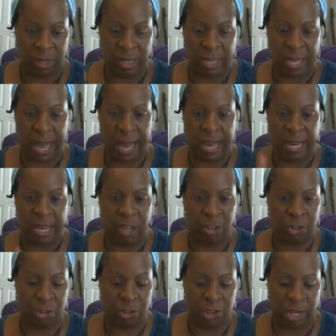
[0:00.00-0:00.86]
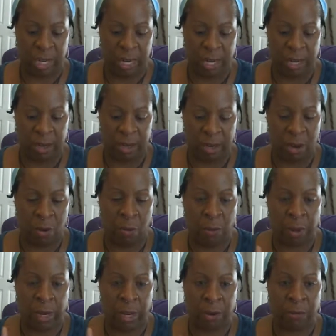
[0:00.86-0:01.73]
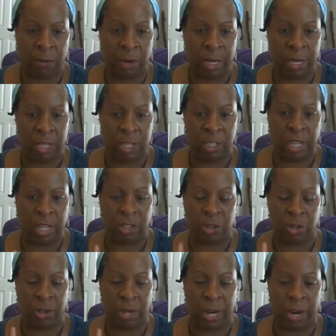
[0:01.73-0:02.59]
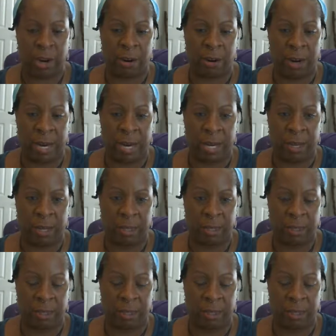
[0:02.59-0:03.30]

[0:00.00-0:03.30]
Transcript: that energy or whatever it is that you're carrying